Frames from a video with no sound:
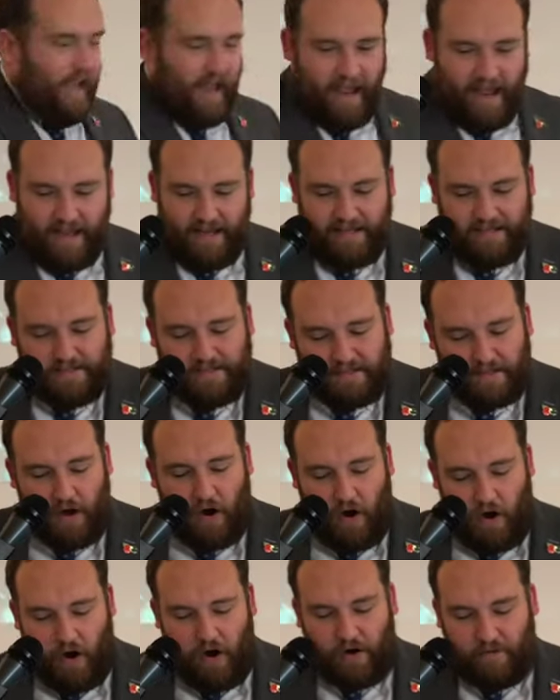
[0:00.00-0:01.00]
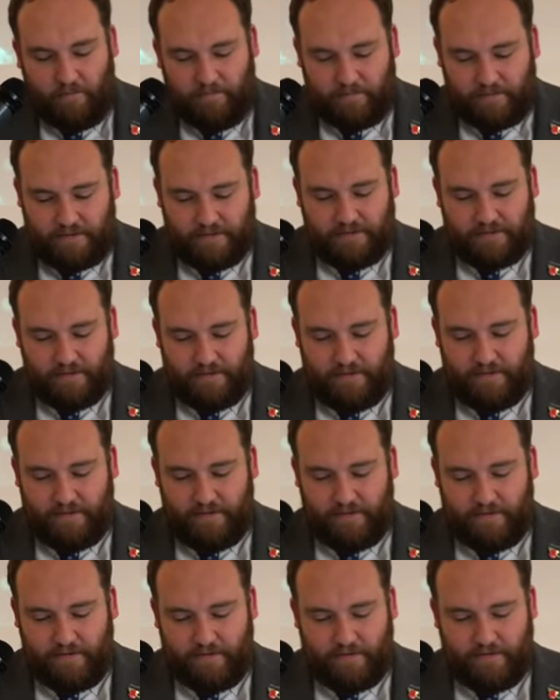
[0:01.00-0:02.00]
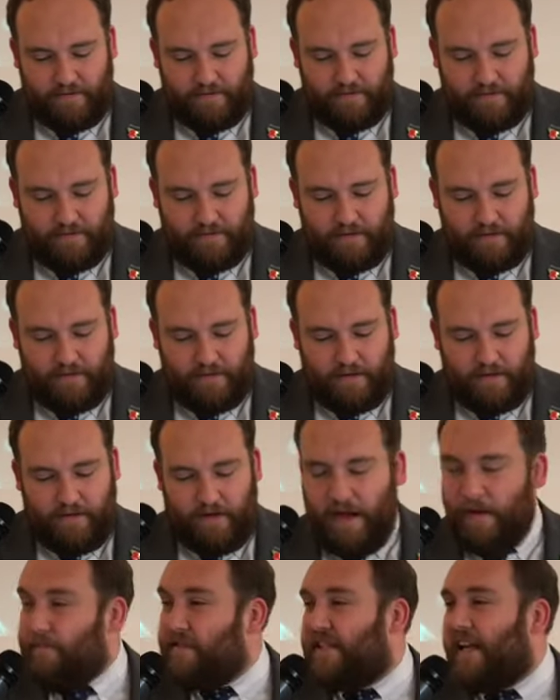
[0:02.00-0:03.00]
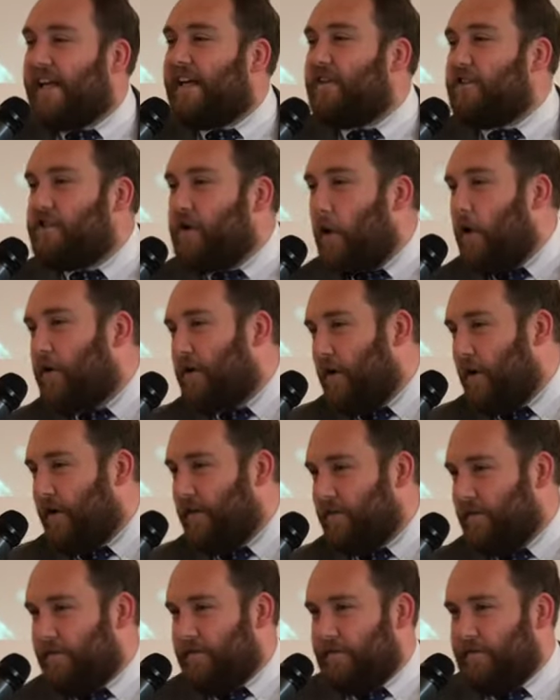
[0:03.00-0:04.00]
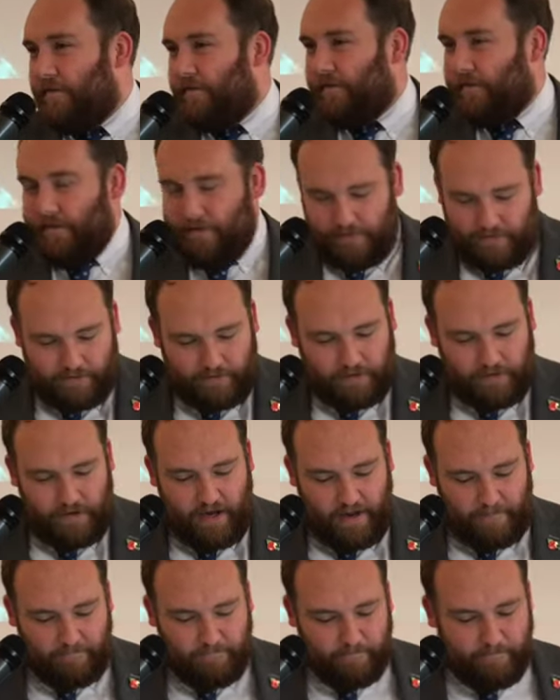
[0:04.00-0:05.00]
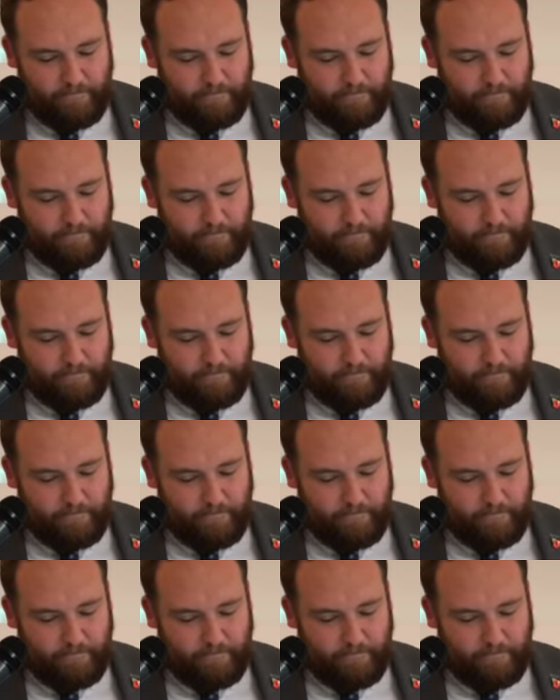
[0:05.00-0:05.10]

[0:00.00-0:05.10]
his arms. It was like a daughter to him.